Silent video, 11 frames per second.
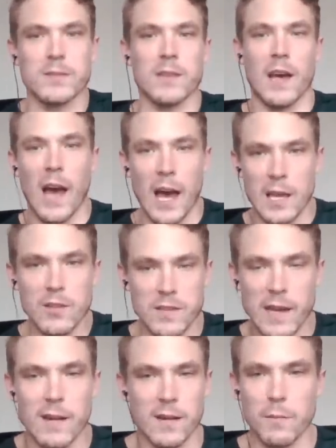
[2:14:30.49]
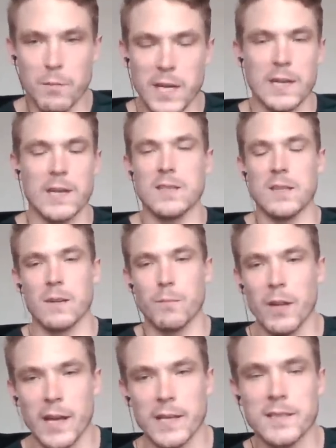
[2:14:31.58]
Like, he's there to compete. He's there to
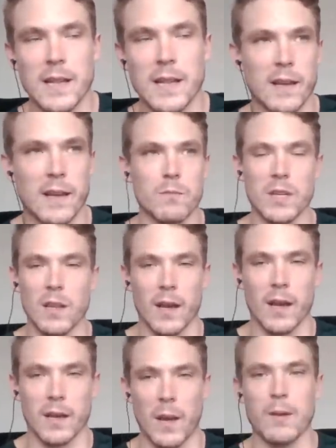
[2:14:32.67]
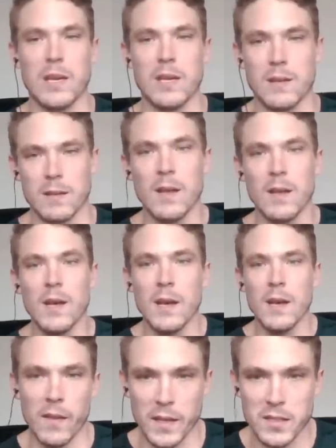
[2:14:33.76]
play. He's not there to be like babied and,
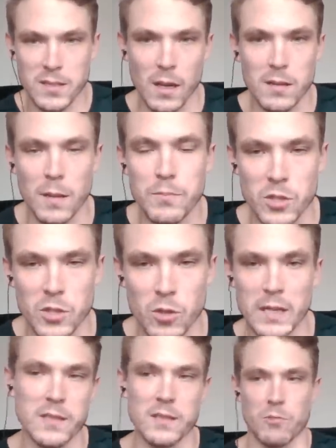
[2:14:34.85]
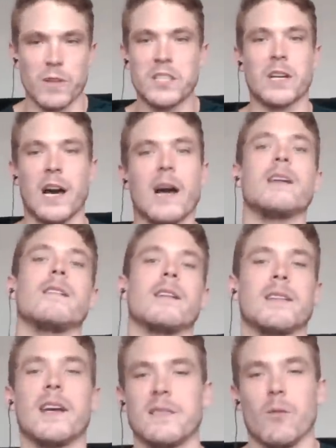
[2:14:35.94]
and like sucked up to because he's a rich guy. Like,
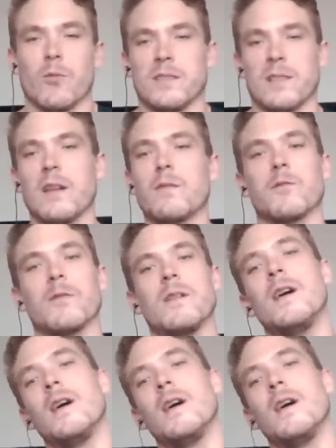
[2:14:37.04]
that's not what he's there for.